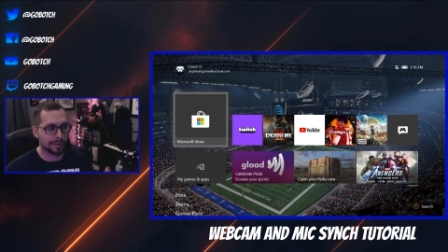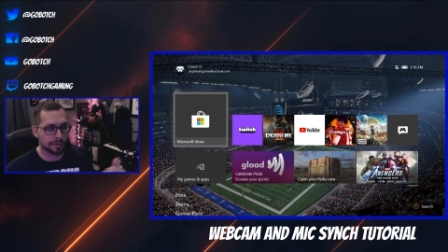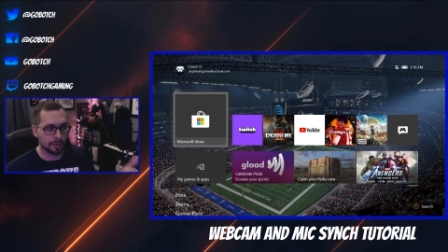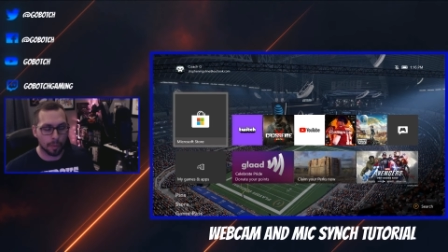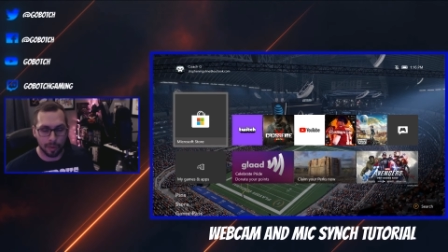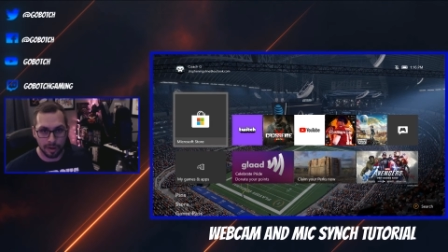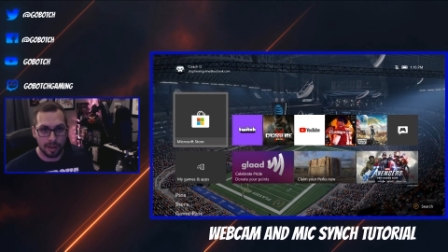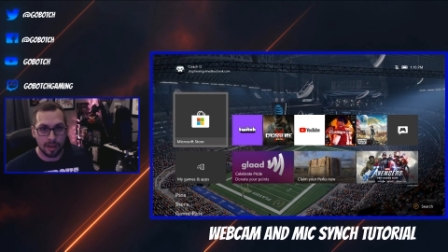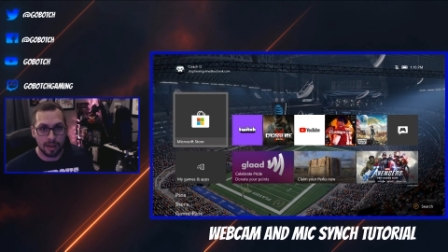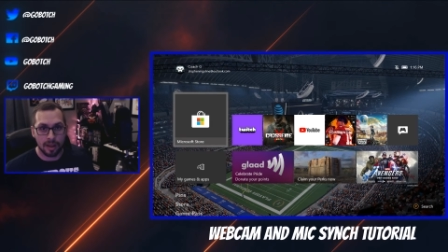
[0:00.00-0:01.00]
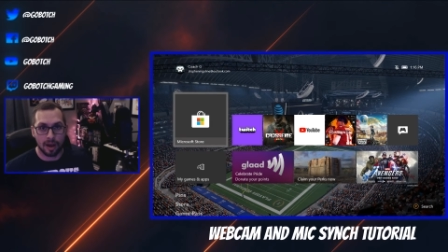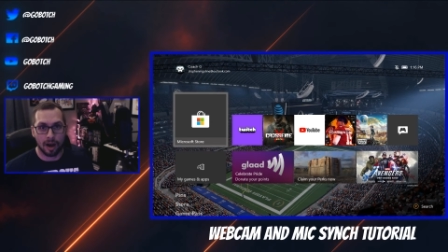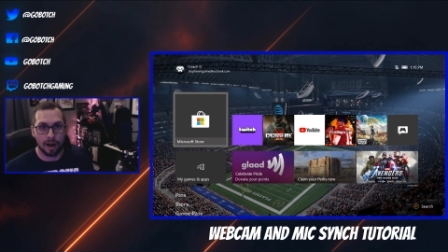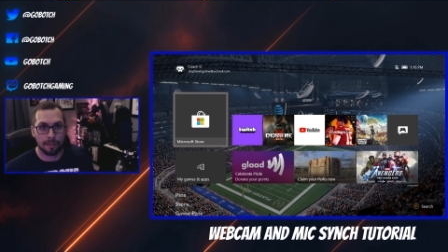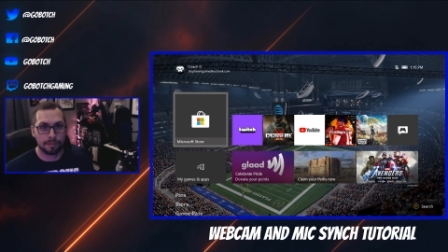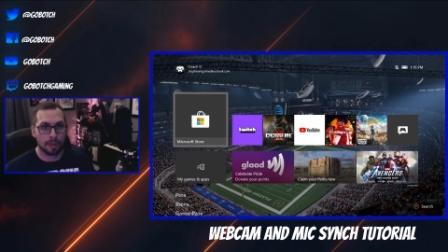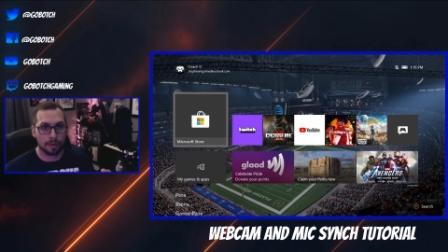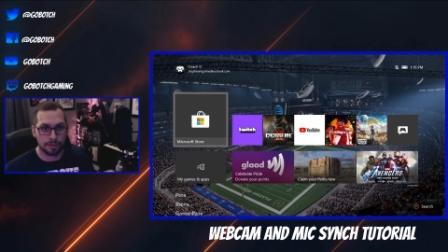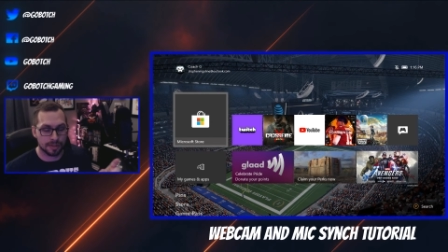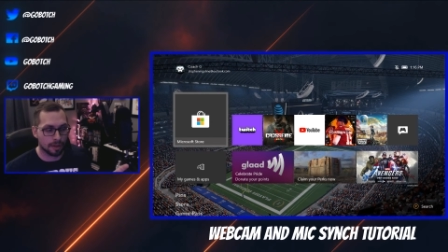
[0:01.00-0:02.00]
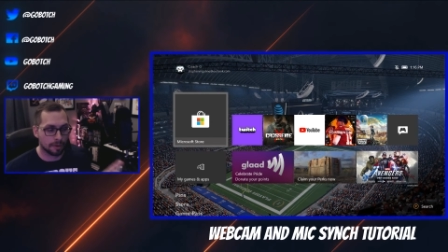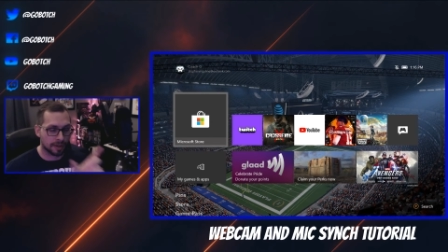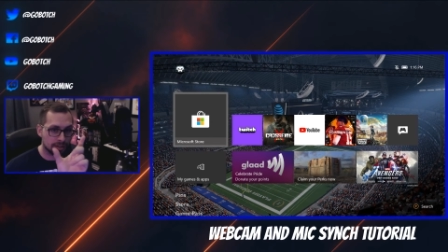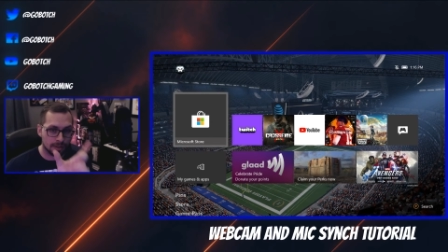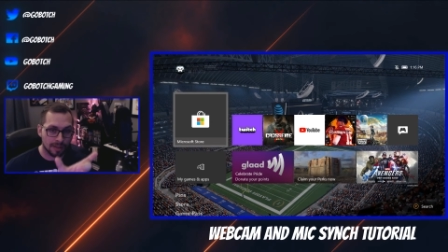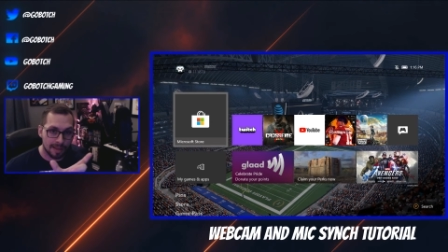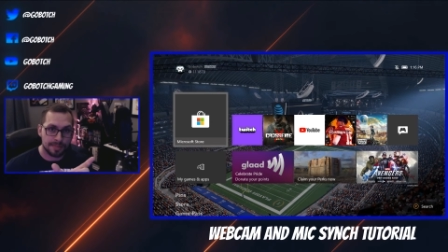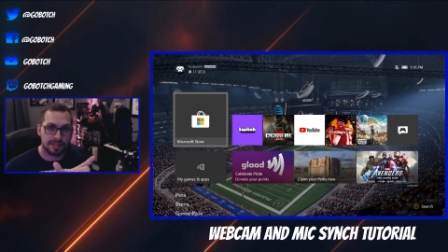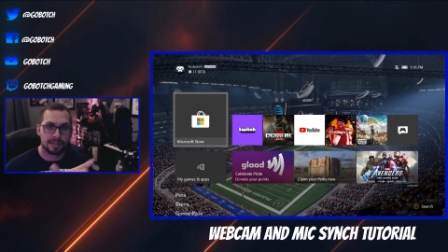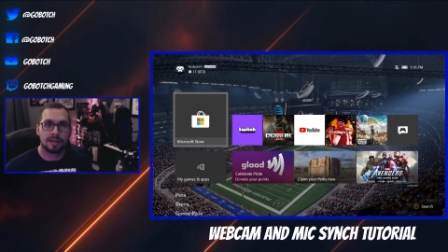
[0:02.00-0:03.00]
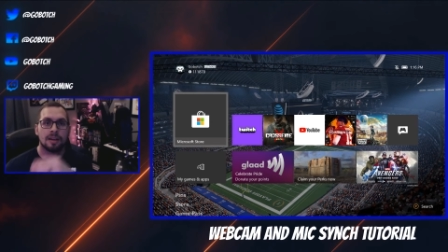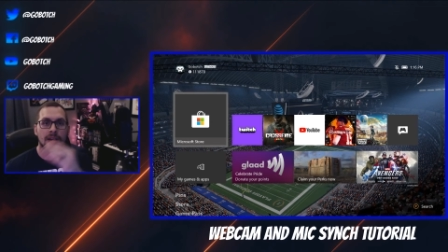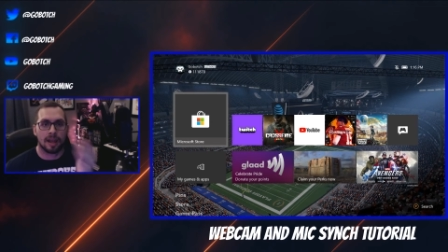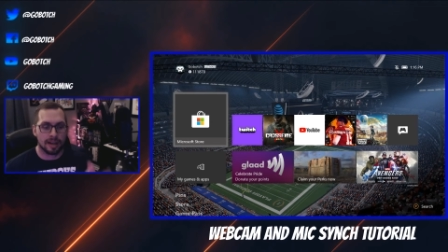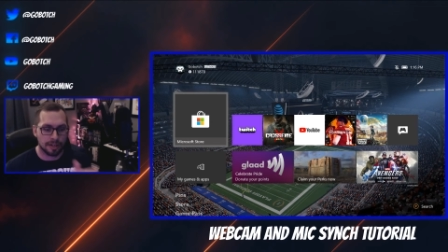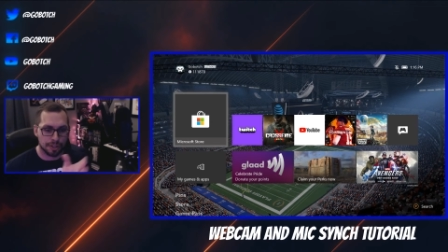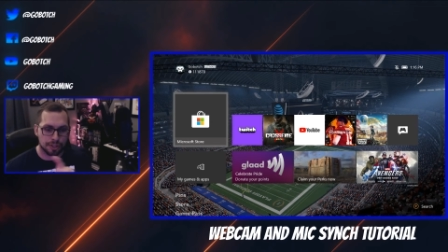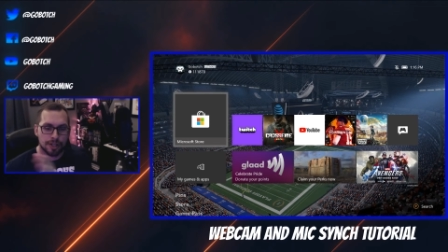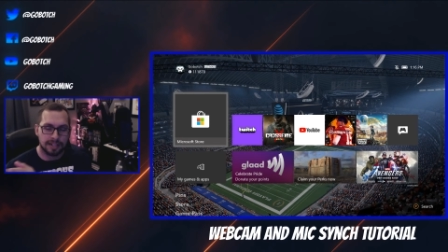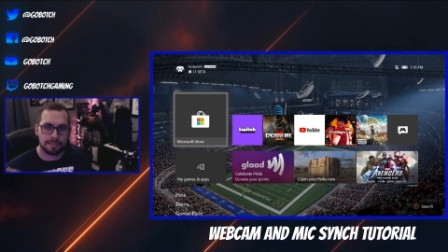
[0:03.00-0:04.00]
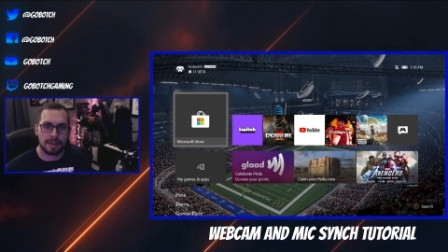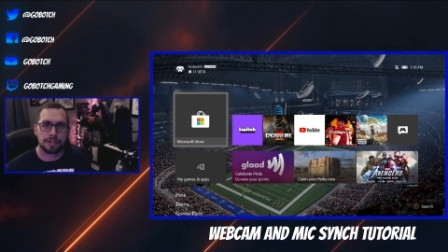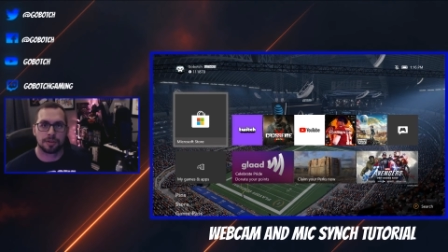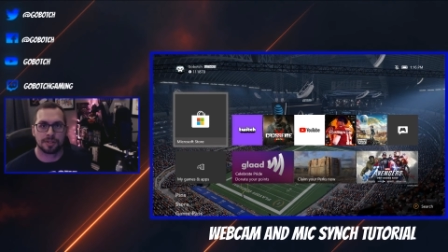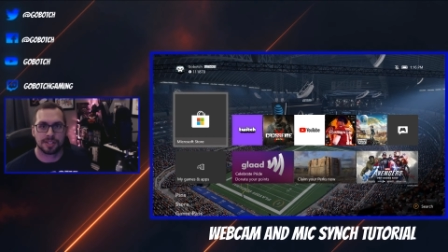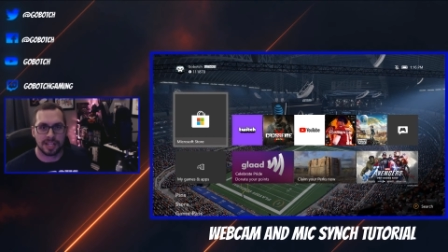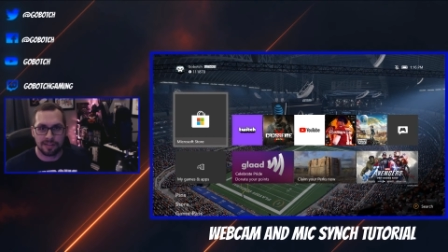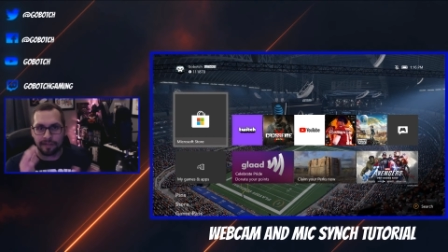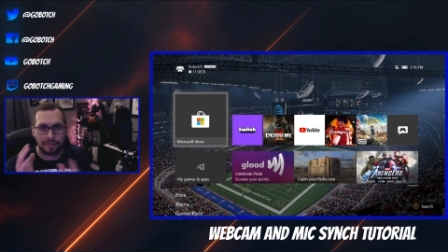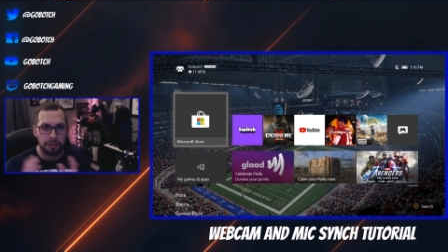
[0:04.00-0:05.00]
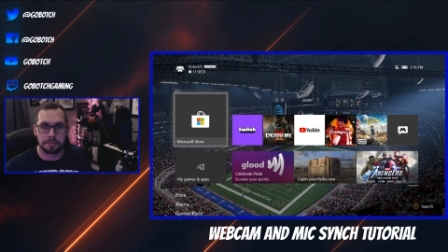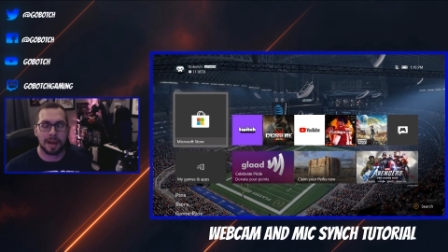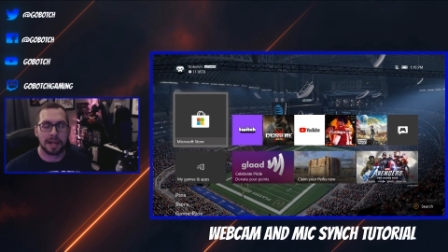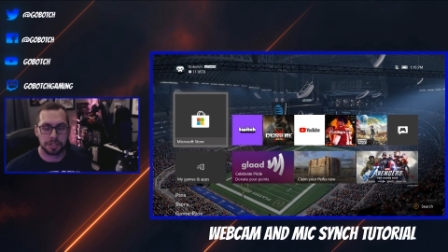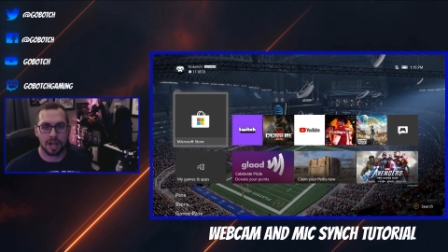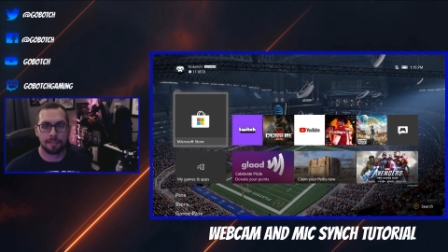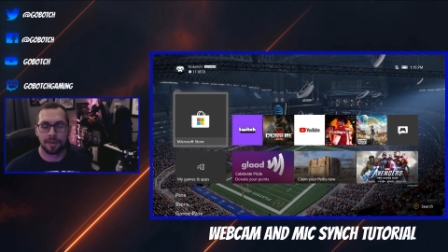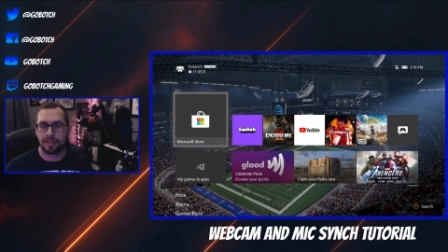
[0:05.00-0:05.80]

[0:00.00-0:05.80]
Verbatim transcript: was record um, little little clips and I just checked to make sure and see if everything was matched up.